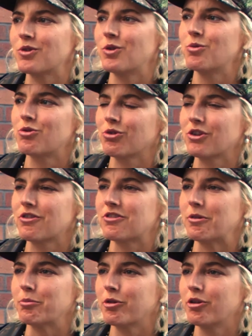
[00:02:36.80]
was really
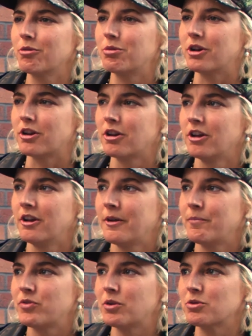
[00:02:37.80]
simple, but
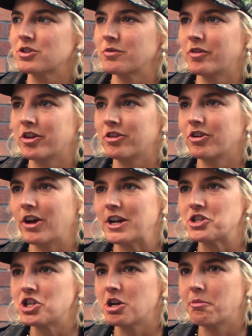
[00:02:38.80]
there was something a little
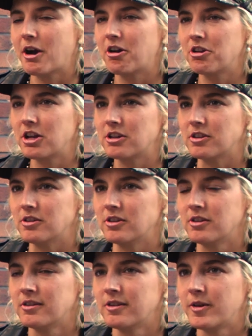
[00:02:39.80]
edgy about it, and
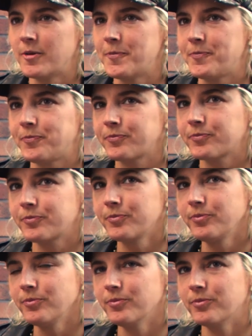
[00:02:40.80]

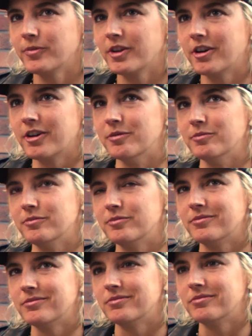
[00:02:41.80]

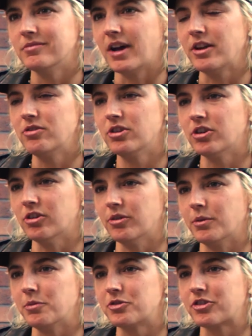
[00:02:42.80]
I don't
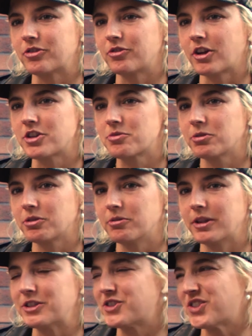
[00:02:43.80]
know.
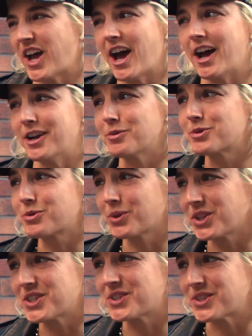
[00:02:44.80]
Sad. It was
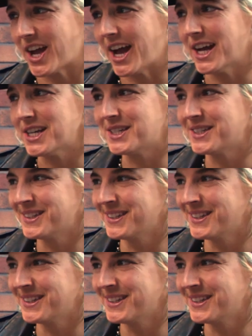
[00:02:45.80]
really sad.